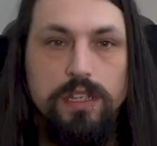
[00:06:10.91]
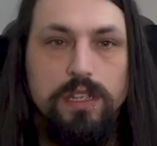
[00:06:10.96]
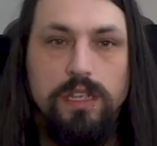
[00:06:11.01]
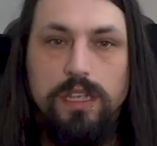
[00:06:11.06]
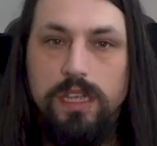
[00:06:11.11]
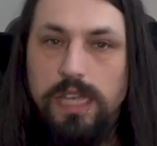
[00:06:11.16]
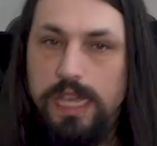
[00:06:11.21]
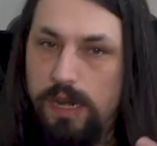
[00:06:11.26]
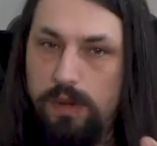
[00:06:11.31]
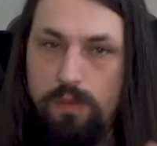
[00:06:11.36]

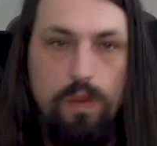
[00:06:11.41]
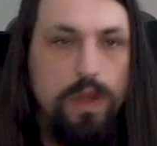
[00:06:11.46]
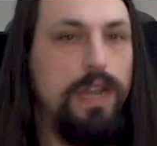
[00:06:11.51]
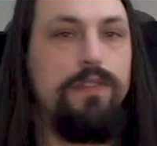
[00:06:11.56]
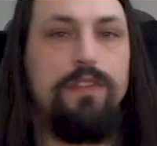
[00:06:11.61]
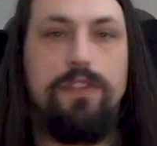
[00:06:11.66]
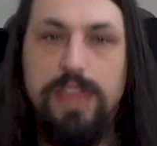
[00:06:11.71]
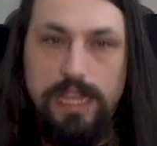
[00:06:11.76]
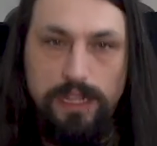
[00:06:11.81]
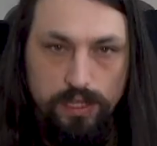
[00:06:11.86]
and
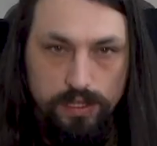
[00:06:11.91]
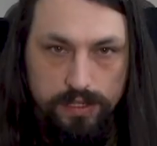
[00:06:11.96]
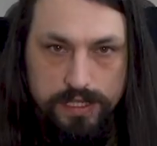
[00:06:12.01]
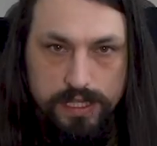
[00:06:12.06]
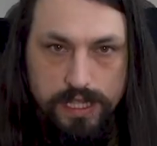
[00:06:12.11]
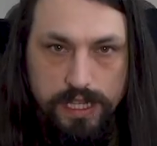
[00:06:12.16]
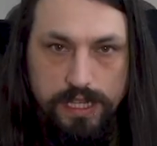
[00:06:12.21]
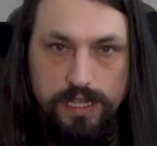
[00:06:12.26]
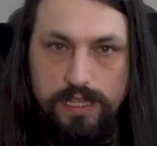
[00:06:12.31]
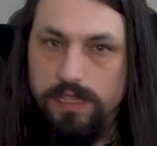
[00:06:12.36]
whatever that looks
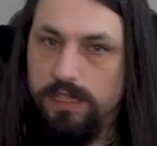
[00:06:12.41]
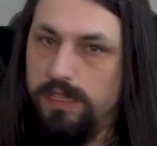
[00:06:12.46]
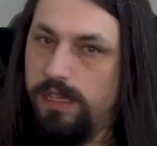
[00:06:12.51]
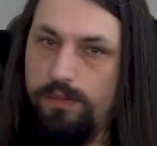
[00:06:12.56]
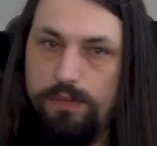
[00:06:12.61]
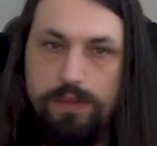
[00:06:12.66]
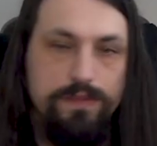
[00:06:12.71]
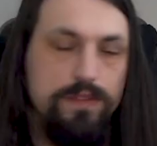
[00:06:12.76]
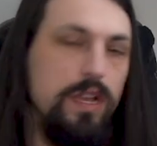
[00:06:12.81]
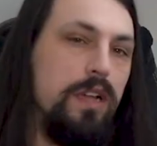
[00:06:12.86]
like. And
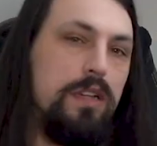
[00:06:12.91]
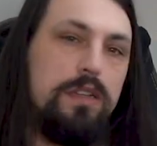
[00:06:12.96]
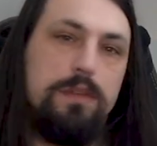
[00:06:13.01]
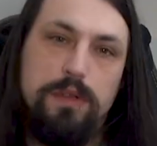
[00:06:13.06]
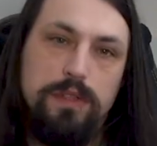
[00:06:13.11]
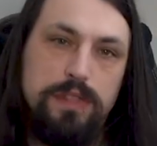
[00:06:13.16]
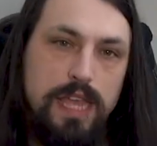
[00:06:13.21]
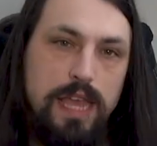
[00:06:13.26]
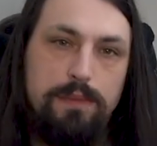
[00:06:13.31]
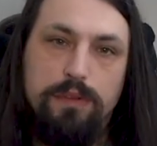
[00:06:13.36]
we've talked
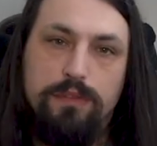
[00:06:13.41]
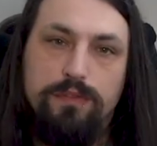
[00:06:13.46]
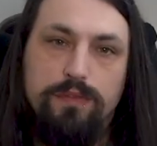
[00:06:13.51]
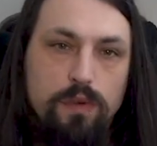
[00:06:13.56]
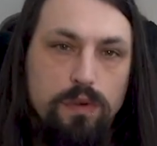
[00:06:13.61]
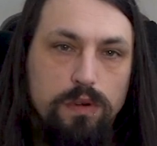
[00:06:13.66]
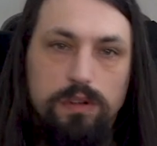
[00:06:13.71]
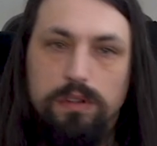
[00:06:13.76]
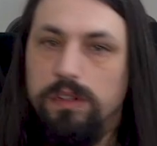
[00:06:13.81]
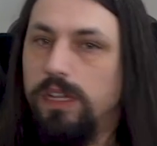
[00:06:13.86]
about that
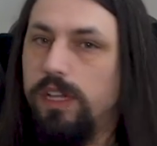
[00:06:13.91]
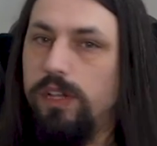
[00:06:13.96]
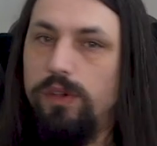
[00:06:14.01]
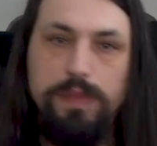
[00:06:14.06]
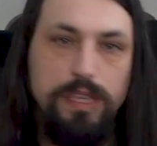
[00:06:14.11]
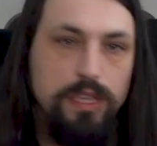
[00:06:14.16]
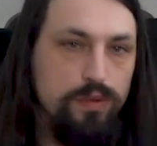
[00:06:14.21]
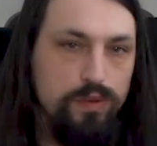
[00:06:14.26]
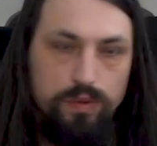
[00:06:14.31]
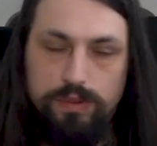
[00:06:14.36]
before. It'll
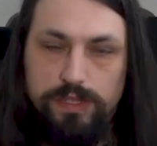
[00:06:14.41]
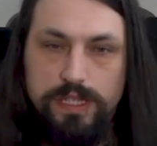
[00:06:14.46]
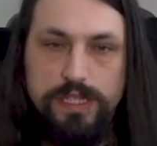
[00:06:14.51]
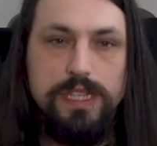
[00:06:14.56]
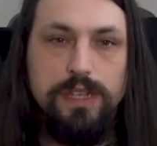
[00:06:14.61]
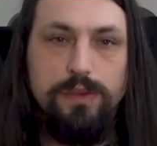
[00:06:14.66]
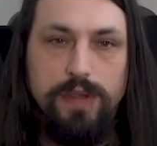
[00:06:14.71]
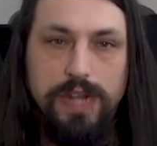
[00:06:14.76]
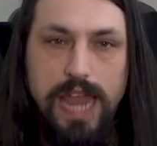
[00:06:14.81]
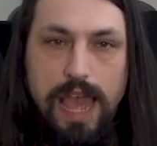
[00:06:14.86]
be cool to
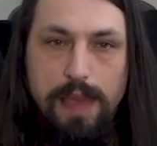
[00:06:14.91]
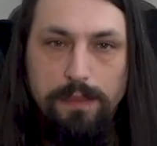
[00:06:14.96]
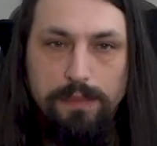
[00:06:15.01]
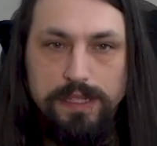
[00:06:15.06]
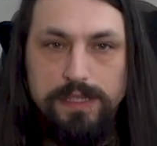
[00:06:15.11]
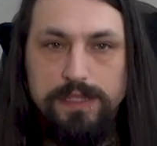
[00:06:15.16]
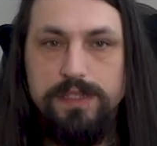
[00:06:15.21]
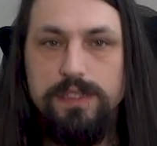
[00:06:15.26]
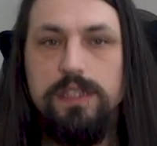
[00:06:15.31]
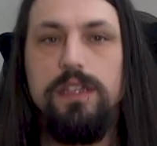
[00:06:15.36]
see what
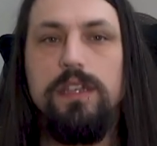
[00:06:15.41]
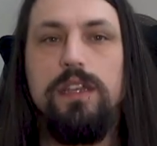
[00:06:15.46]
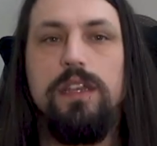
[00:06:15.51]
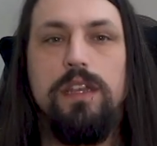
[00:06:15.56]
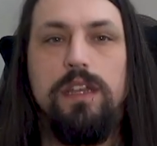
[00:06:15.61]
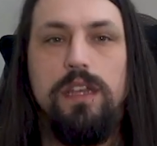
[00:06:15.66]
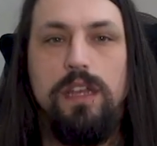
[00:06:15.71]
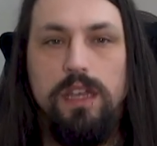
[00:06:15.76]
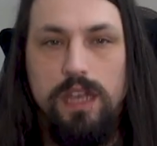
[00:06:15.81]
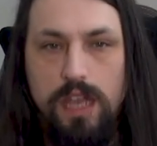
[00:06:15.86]
happens.
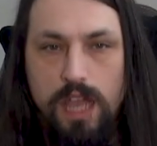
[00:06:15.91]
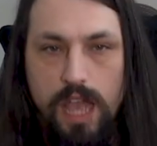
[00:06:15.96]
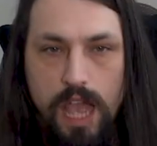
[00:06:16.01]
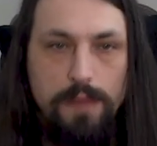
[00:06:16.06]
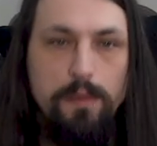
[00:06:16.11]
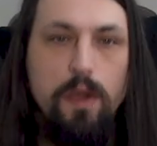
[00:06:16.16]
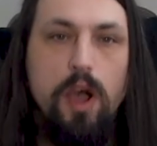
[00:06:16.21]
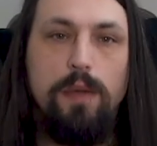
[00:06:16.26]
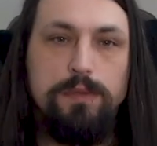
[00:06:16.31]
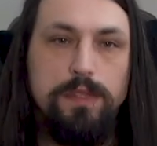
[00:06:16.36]

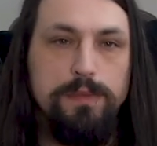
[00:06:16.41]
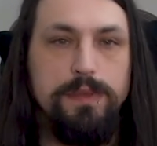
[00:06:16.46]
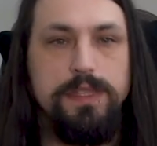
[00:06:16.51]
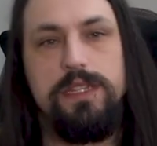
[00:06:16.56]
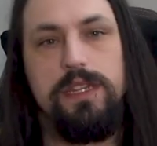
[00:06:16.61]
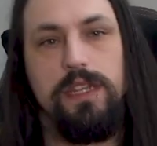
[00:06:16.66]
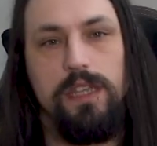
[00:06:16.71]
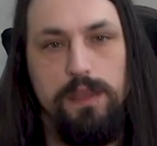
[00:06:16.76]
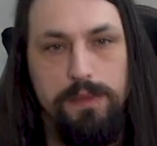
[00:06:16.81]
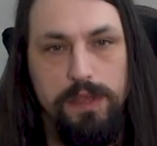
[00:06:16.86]
I'm
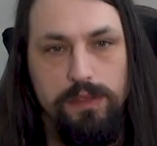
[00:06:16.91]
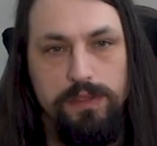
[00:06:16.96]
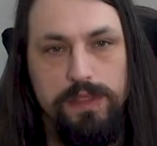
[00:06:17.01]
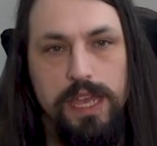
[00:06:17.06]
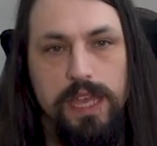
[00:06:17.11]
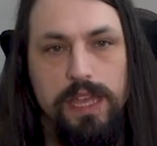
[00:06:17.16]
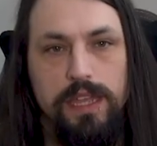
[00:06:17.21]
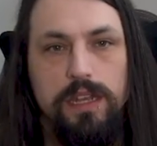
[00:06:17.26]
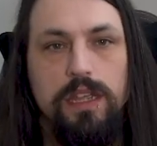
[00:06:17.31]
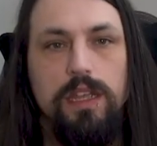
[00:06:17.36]
optimistic about
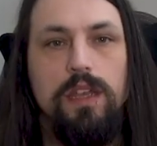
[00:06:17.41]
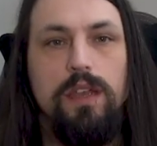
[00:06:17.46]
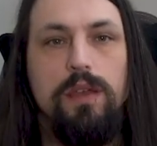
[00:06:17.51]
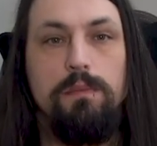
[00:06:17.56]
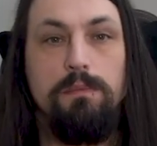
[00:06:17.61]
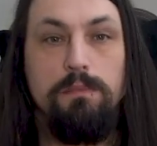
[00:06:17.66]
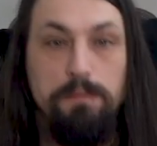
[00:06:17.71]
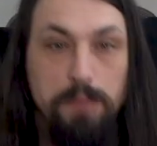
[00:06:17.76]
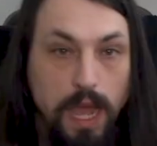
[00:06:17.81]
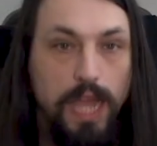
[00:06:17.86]
that.
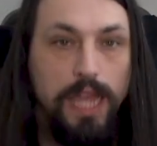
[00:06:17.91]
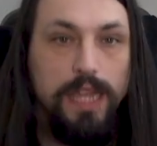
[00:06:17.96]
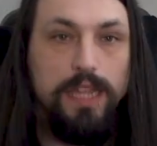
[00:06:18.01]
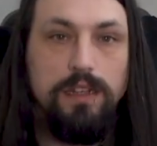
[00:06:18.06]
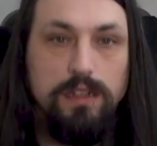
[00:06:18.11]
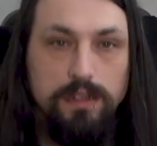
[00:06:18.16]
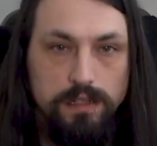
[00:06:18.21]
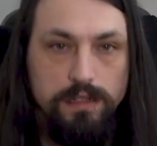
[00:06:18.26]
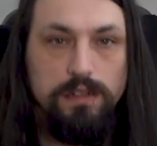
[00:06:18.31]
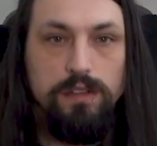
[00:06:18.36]
But
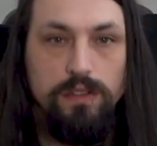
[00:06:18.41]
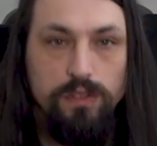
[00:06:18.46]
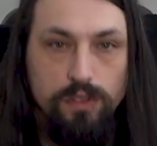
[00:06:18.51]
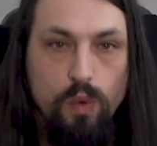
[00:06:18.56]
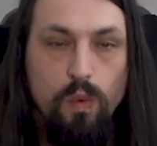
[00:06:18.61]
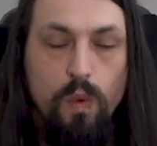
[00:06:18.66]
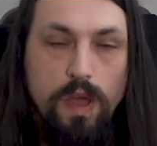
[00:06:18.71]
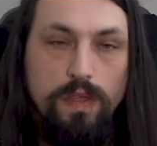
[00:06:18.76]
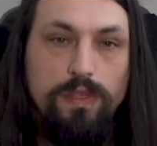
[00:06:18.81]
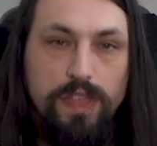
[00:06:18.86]
the
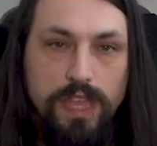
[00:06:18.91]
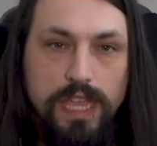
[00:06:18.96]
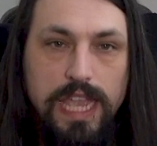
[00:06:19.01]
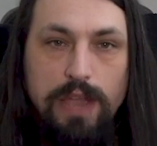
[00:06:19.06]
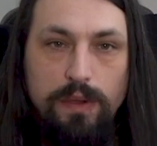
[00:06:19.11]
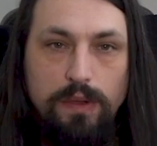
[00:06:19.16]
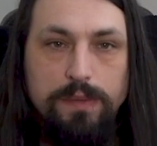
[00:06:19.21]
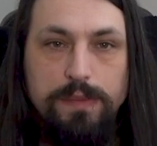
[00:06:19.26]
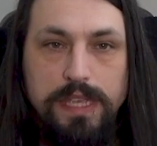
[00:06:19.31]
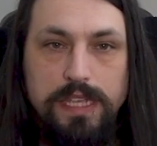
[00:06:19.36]
one thing I
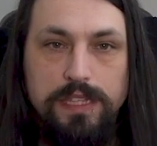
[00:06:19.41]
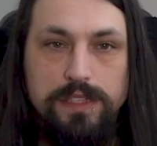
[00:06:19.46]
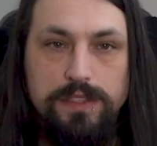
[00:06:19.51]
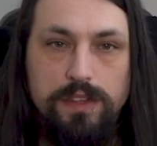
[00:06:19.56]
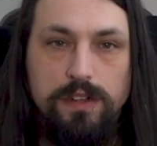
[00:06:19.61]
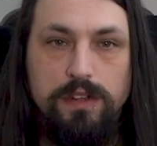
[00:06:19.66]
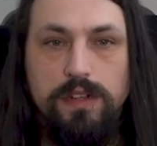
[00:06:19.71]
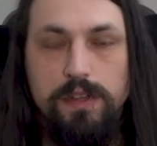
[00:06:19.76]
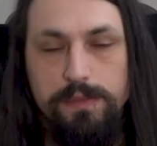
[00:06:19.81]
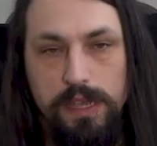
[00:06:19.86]
would be
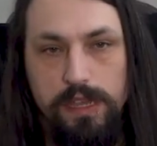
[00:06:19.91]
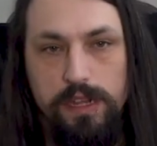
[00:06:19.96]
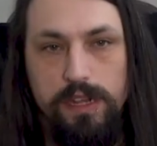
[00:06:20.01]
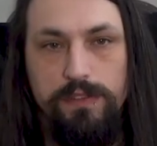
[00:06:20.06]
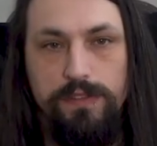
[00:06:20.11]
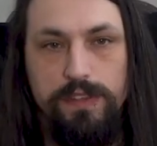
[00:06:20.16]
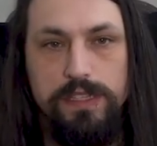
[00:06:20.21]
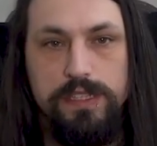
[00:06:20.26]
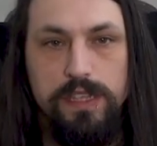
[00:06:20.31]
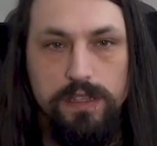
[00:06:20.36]
concerned about
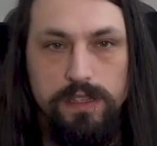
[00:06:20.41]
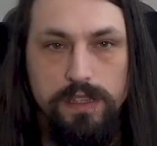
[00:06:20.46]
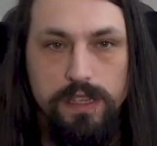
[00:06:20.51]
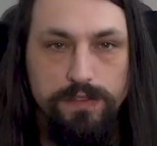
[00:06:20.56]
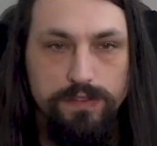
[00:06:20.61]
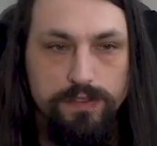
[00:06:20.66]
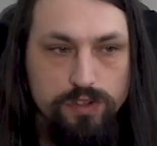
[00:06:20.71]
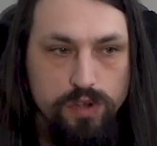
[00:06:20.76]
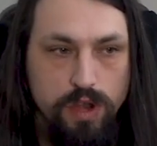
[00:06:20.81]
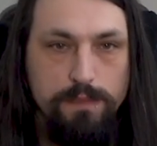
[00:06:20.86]

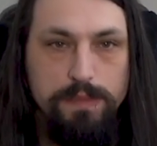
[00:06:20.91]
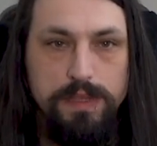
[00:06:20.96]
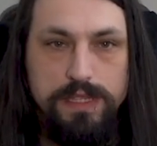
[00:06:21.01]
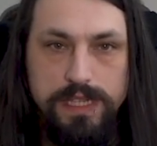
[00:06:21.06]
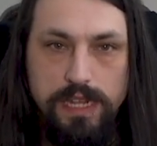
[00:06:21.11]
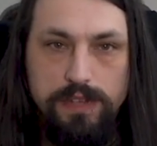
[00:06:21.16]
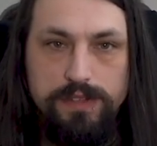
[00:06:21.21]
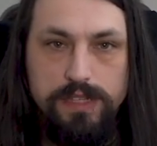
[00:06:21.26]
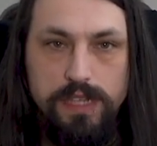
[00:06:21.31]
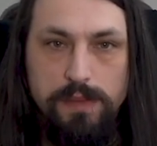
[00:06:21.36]
if Trump is
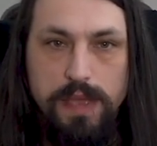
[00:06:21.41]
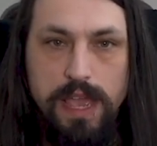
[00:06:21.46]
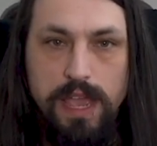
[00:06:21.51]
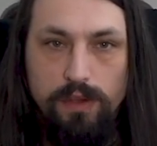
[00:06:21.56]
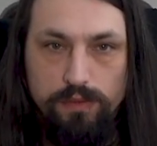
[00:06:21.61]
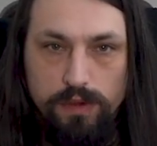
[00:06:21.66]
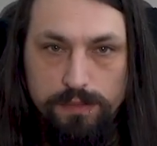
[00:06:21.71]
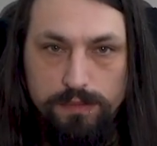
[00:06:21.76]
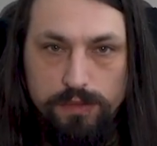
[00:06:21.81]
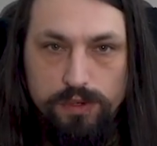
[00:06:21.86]
now somehow
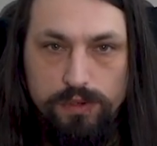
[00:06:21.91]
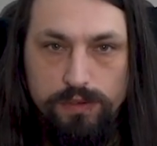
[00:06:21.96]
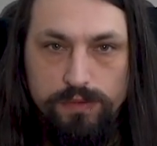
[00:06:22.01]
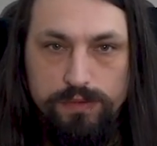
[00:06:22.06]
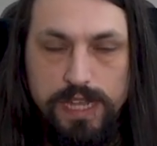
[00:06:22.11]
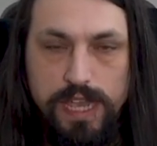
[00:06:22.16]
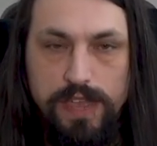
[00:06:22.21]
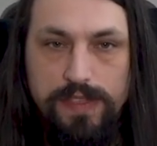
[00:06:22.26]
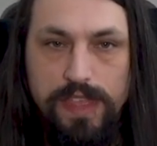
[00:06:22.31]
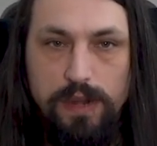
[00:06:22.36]
removed
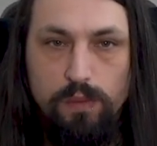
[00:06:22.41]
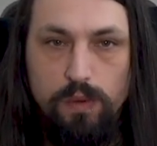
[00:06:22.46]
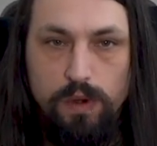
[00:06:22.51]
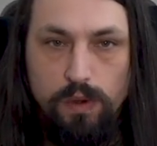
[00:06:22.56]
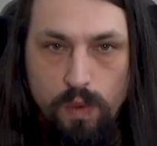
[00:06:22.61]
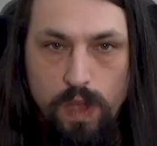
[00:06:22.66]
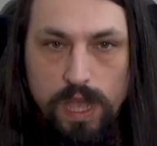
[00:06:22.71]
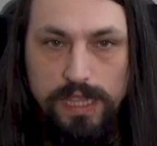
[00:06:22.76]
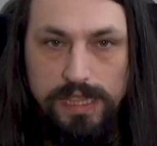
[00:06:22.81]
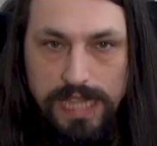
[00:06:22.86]
and then we're
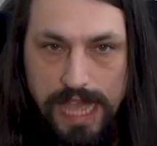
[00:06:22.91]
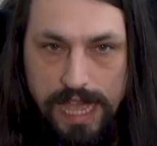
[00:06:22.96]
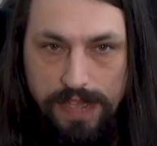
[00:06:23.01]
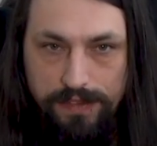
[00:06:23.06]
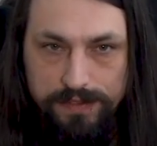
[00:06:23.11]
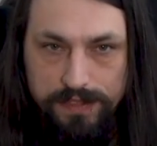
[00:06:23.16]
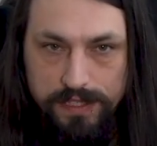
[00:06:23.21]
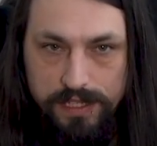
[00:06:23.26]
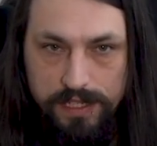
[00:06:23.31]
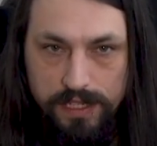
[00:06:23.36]
what
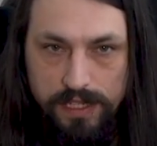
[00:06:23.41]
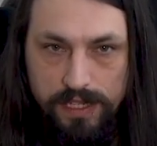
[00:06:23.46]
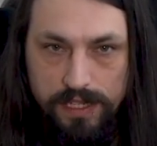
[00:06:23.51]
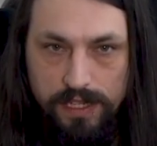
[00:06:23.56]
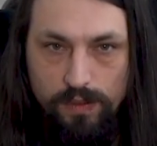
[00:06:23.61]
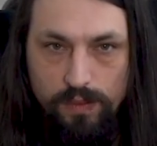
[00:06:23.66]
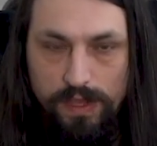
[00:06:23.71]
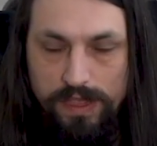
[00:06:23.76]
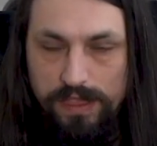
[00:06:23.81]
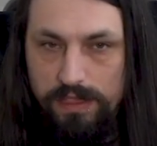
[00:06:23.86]
left
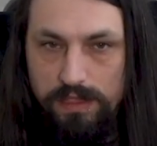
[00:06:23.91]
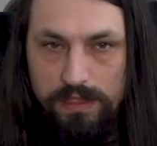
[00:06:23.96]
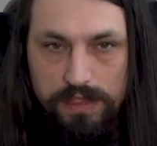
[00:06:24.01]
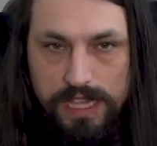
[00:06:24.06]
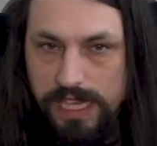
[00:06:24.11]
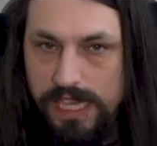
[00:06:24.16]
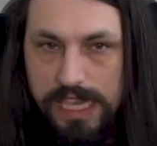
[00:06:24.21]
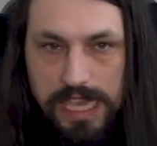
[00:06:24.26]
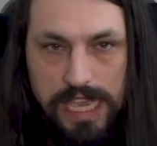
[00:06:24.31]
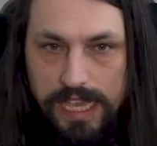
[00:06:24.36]
with
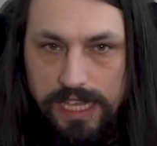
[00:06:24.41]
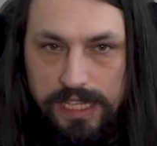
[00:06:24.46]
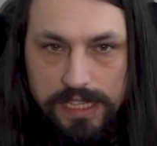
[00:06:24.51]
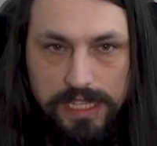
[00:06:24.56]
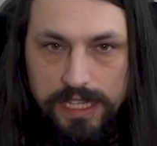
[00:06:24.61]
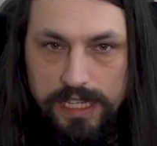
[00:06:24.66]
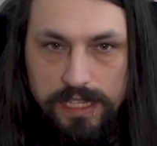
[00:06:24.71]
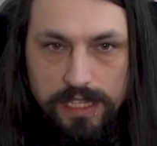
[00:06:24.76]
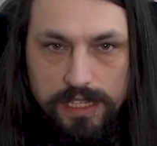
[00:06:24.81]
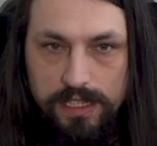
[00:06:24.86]
Nikki
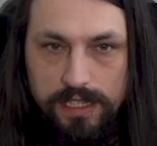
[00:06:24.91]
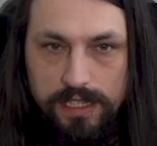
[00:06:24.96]
Haley